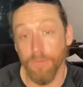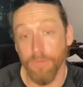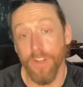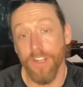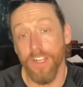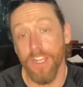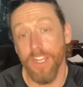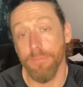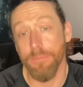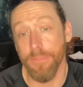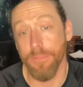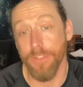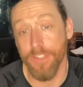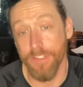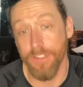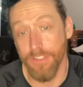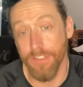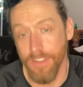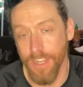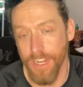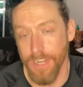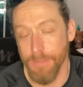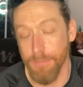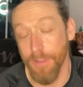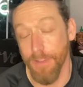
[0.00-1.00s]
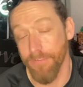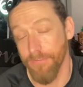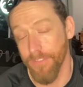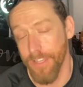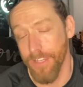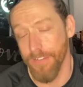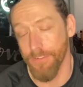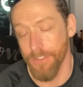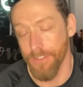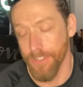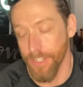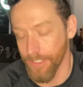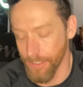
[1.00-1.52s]
rig up is kind of my
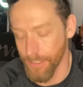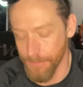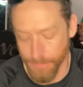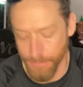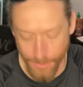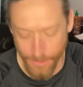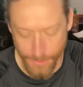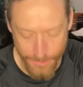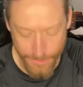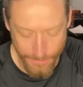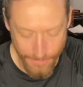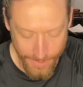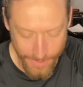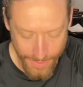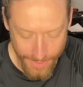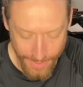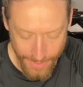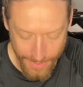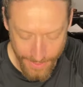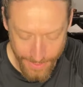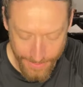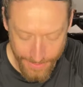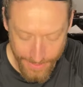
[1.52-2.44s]
favorite yellow perch rig, and